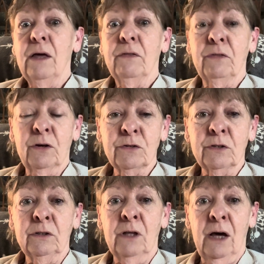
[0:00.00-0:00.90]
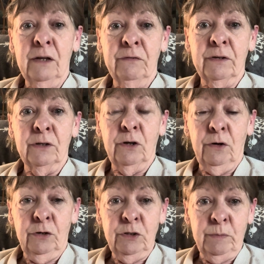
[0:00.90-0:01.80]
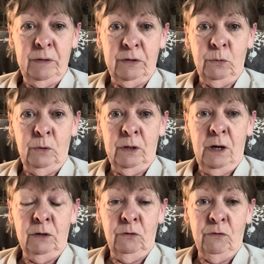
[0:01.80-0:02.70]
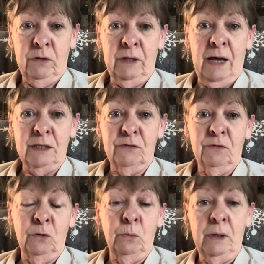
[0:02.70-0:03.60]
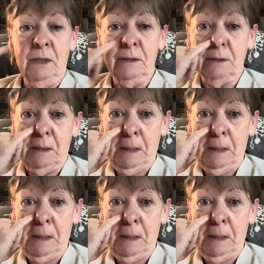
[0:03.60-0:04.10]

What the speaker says: there's a lot of encouragement that went on over the last few weeks.